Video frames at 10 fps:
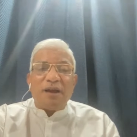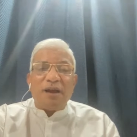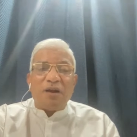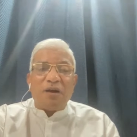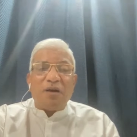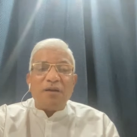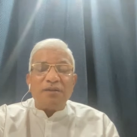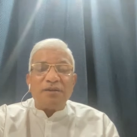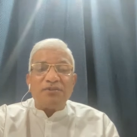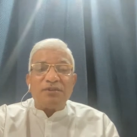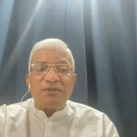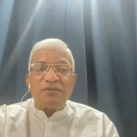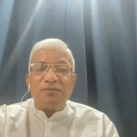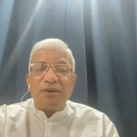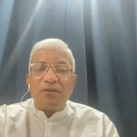And all these
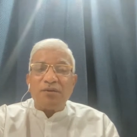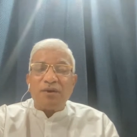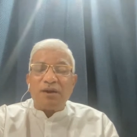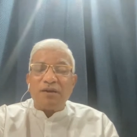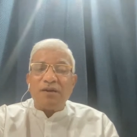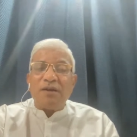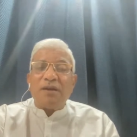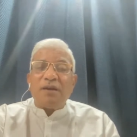things, when you look at it,